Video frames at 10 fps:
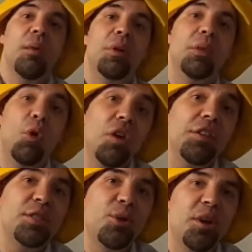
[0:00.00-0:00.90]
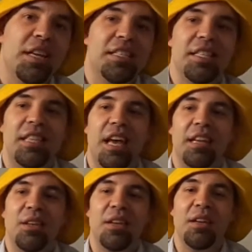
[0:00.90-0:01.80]
But the moral of the story is, is
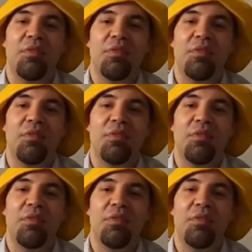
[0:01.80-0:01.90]
that you need